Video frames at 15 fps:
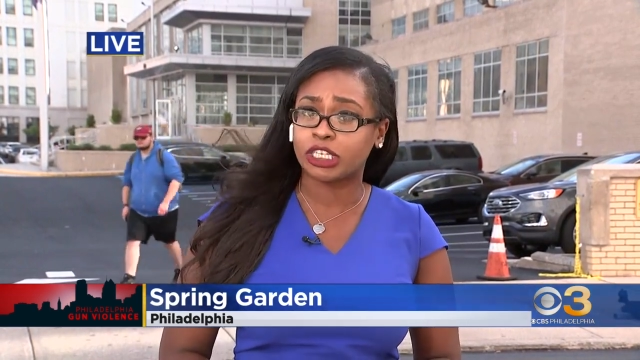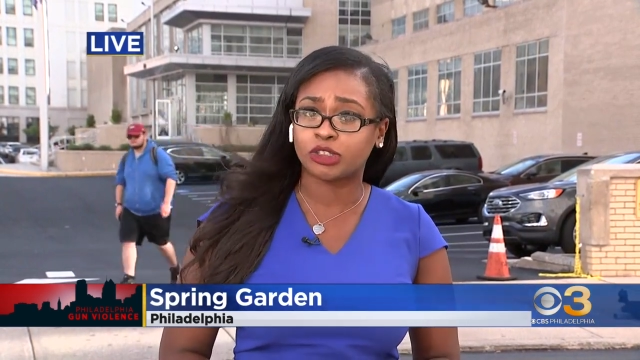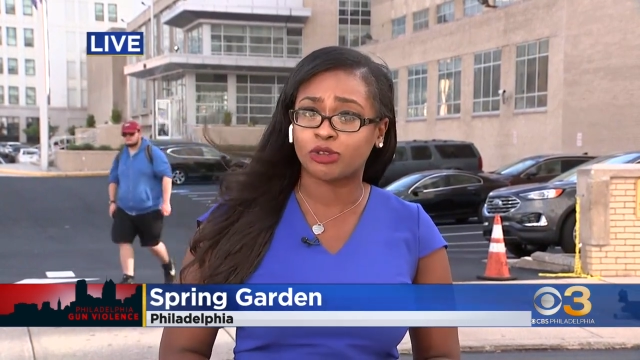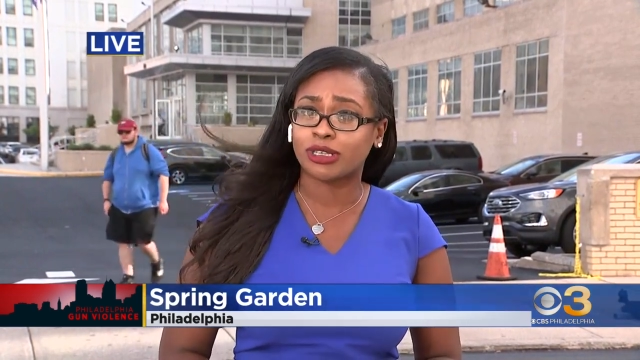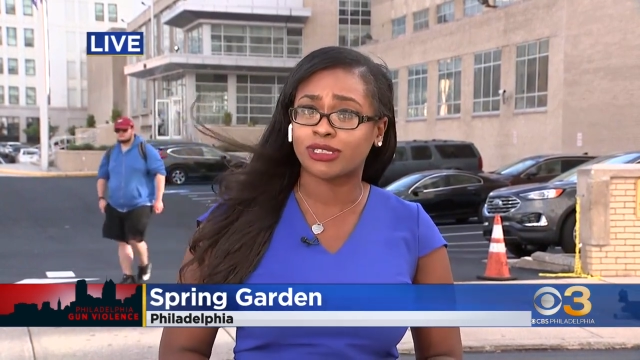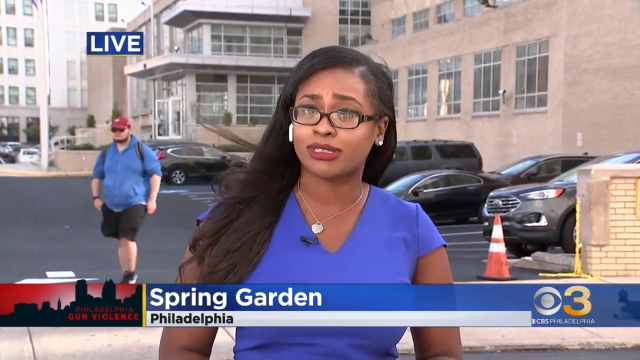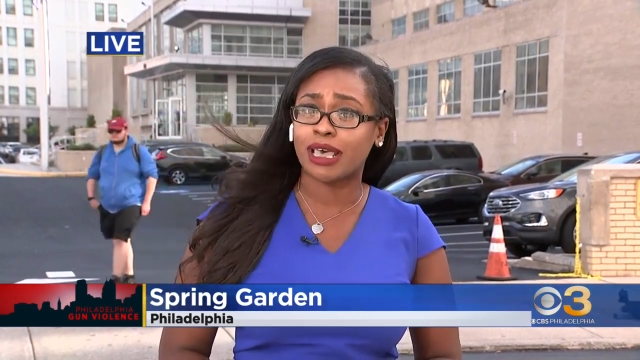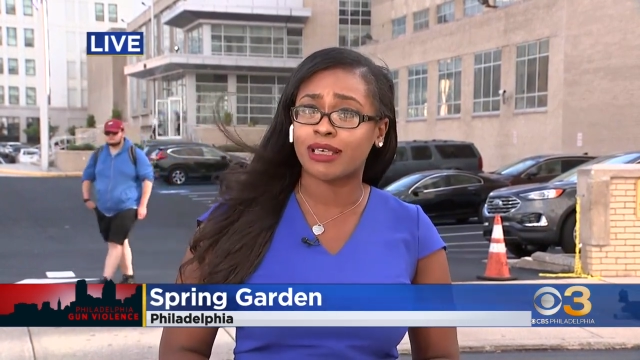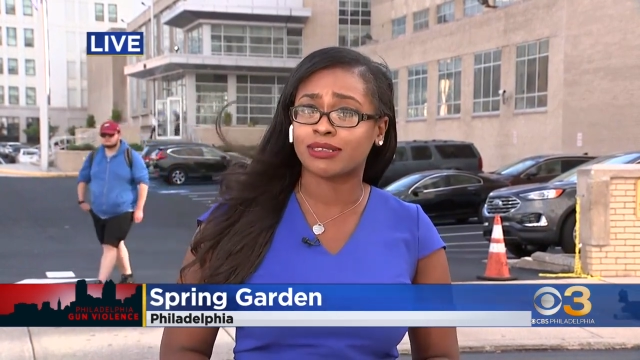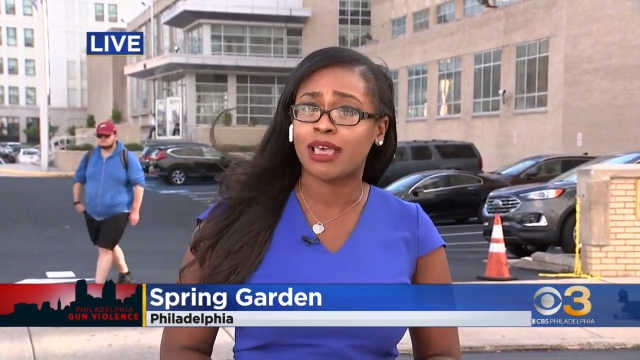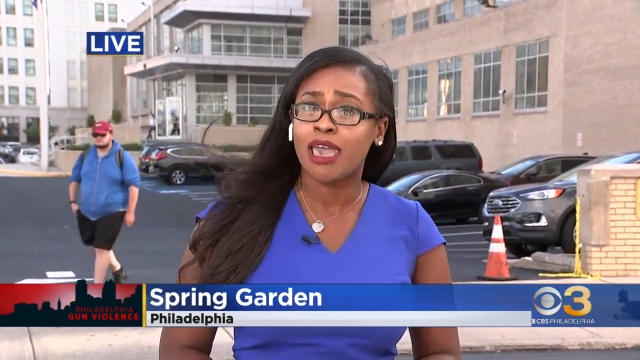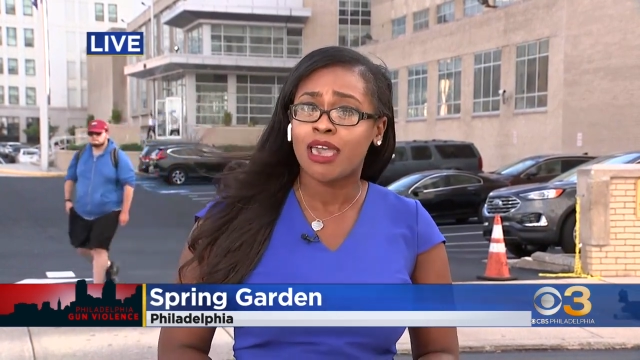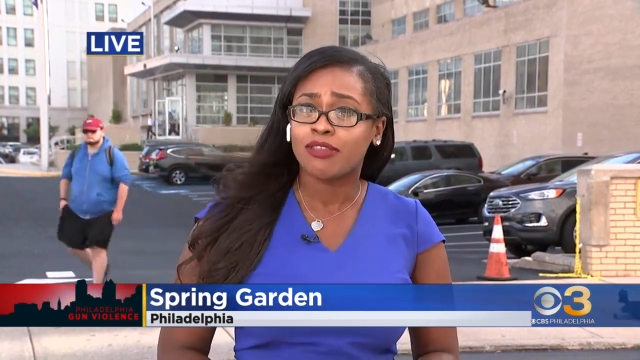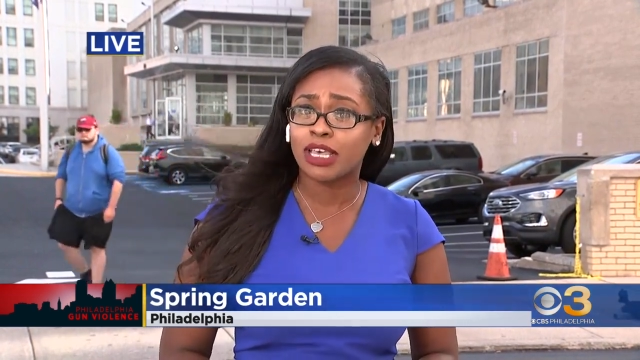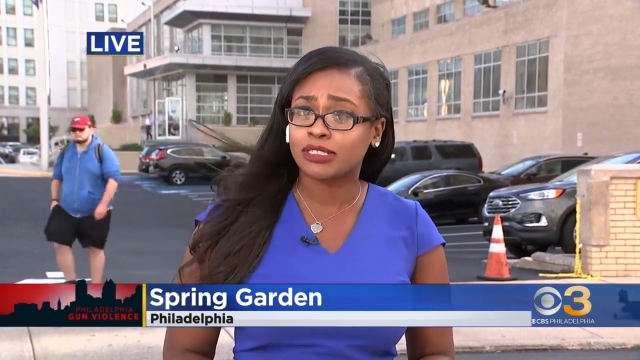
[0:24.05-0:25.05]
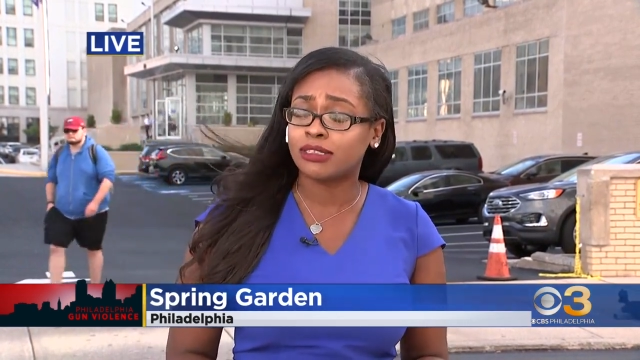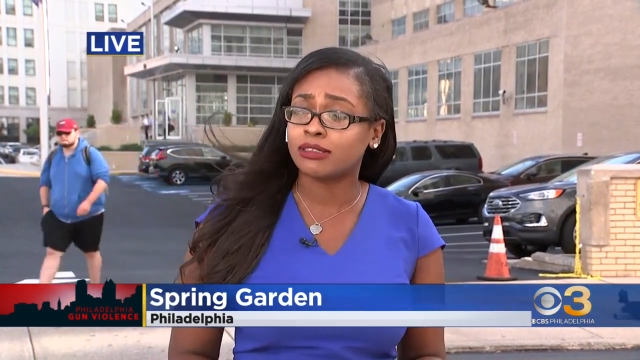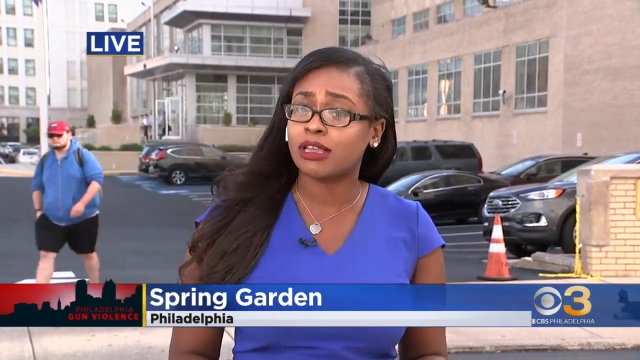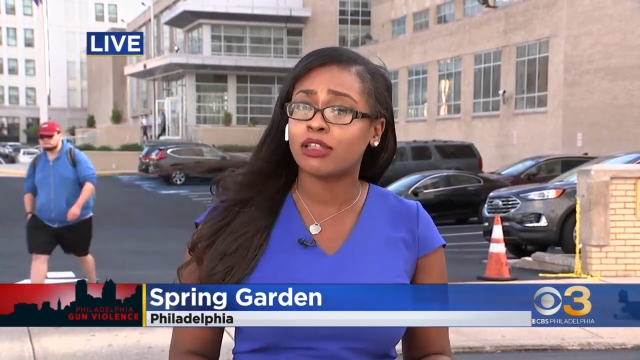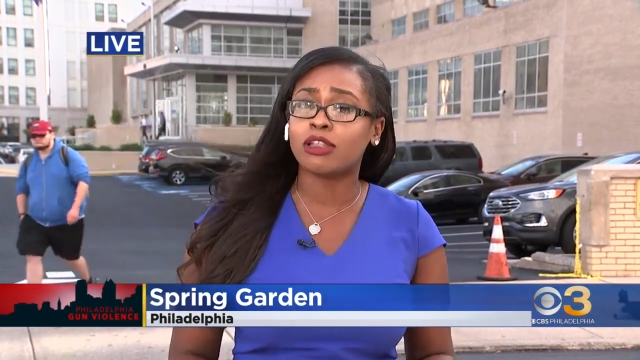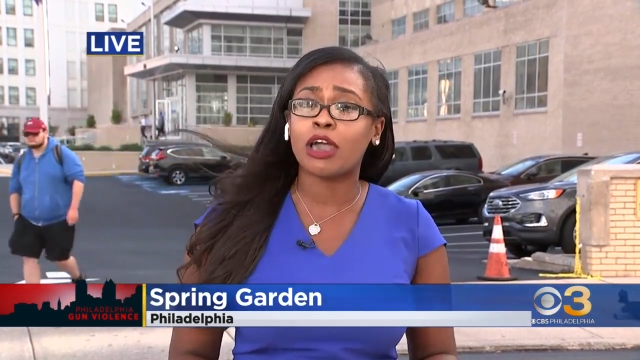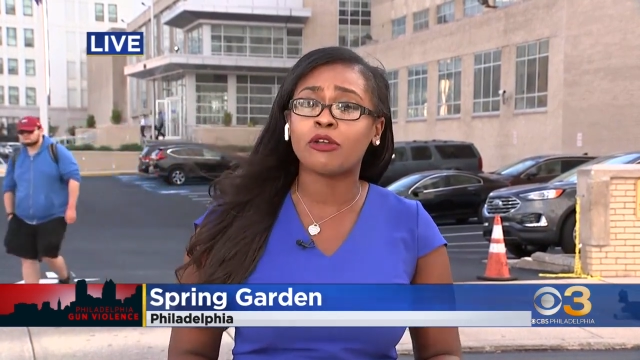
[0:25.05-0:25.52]
The district says they
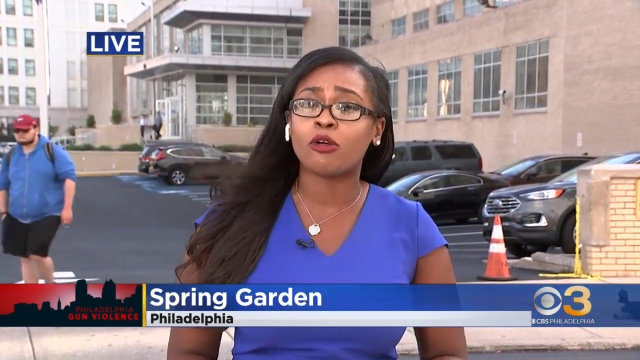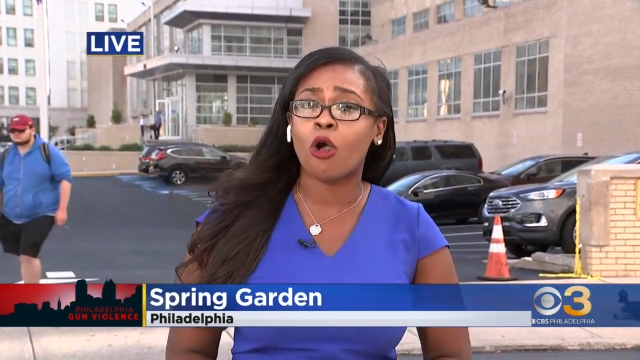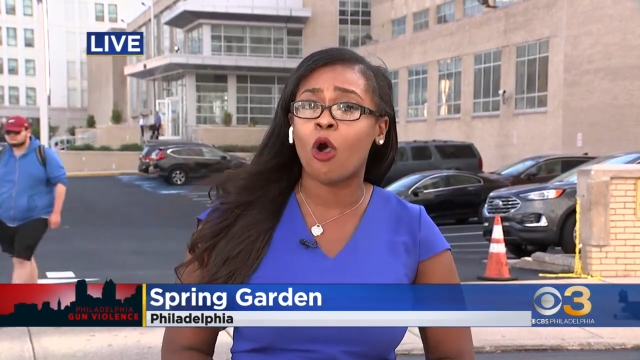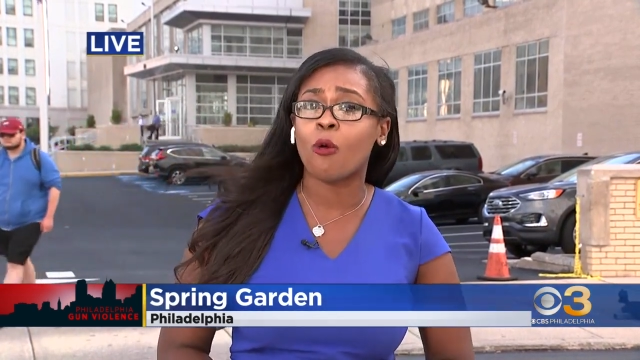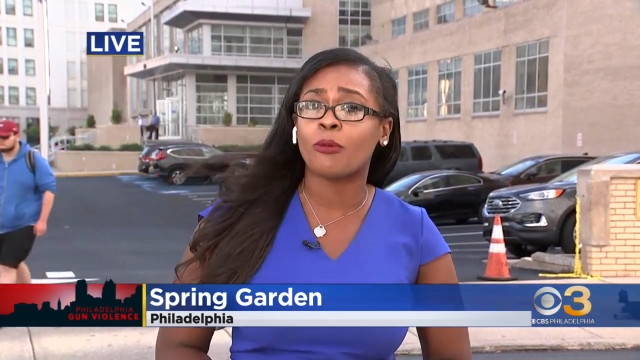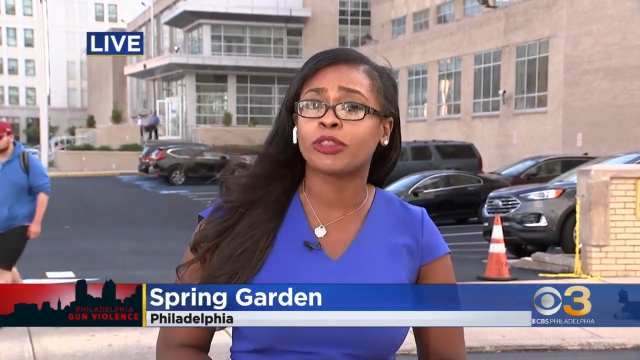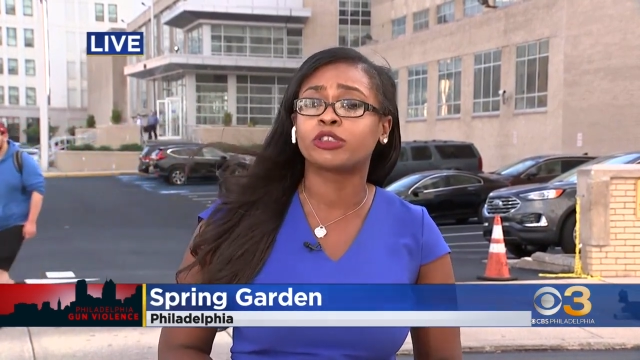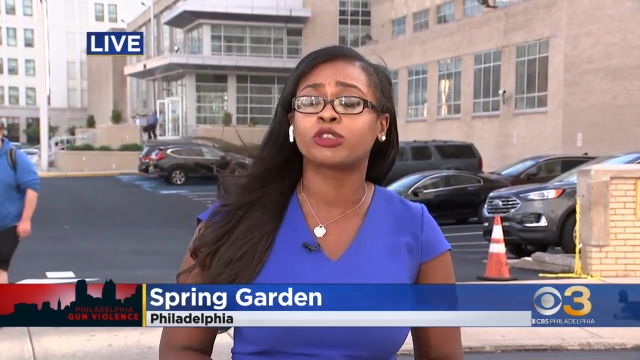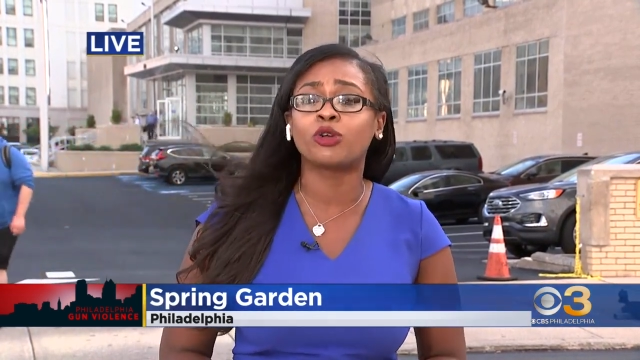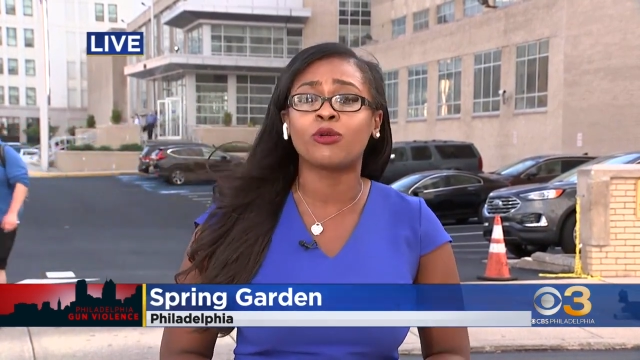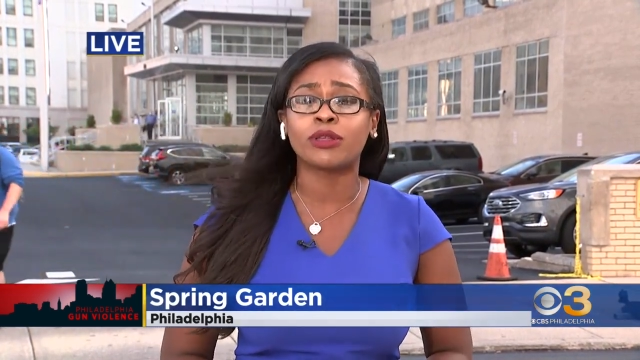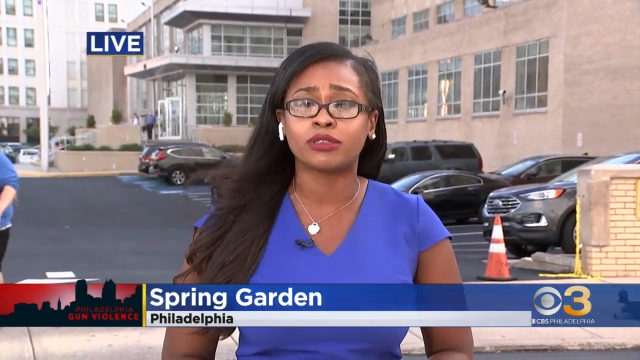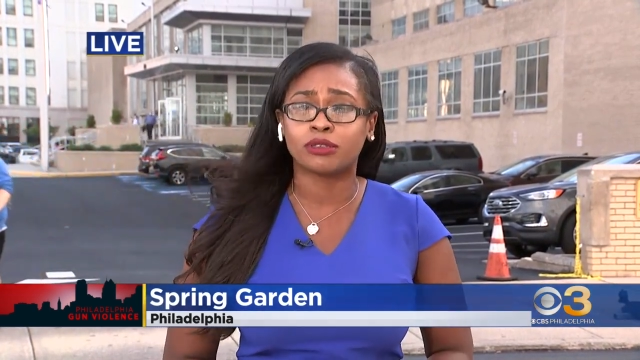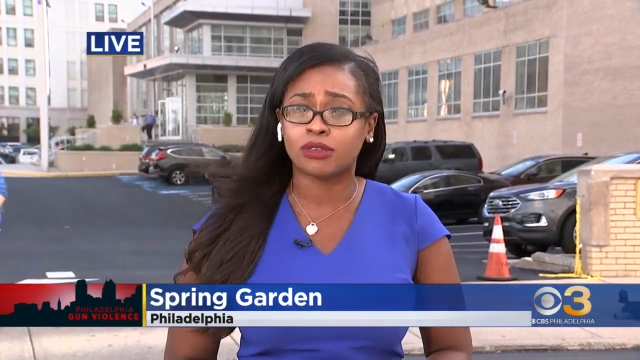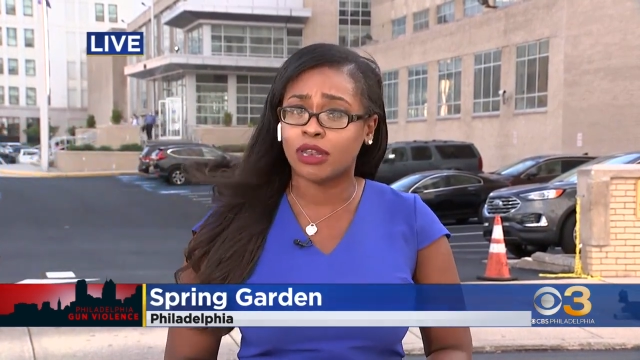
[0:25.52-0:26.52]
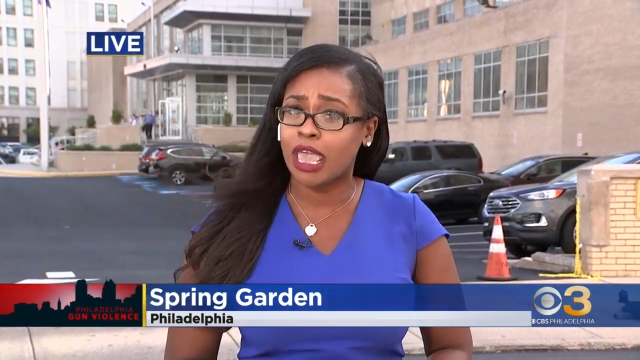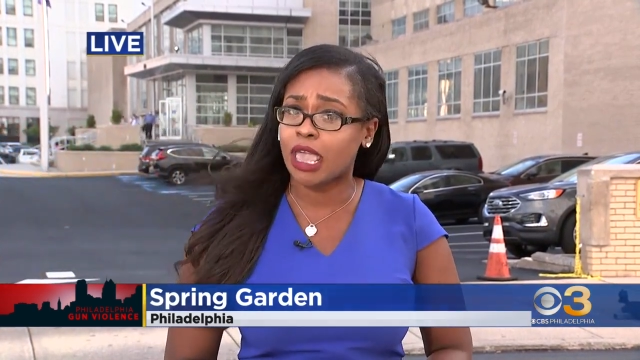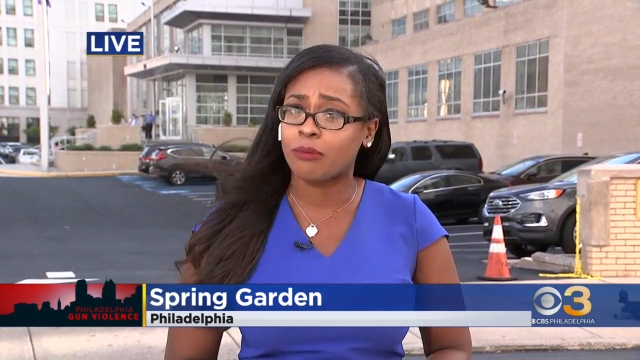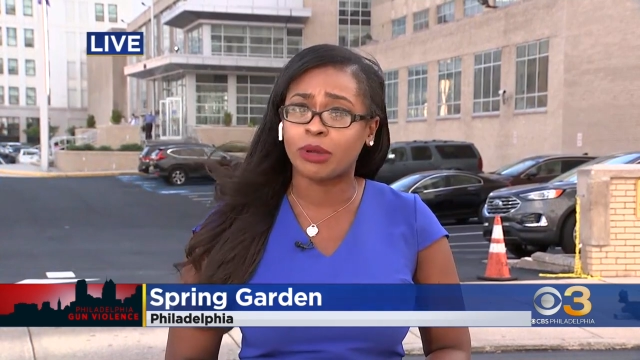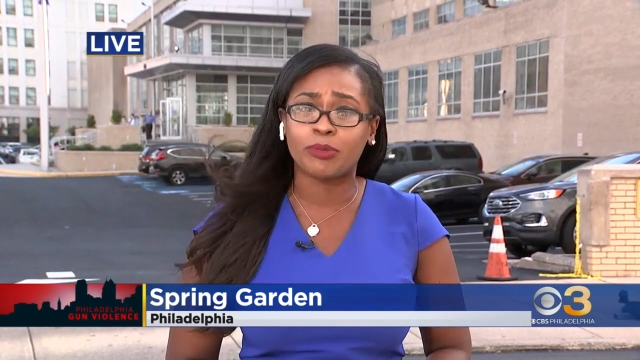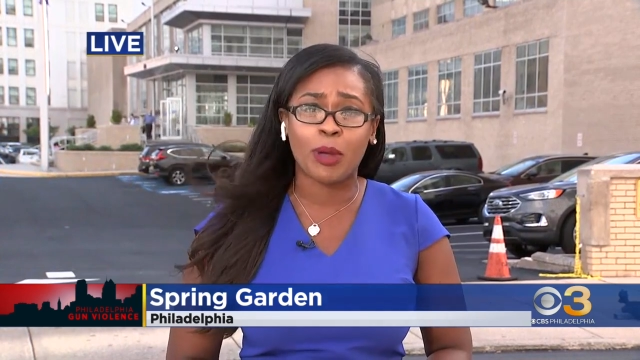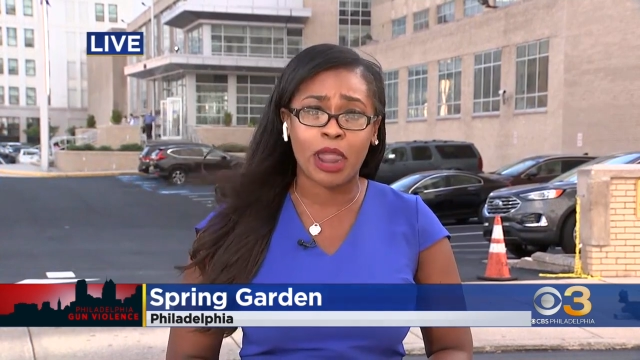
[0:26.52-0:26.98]
sent a letter home with students today,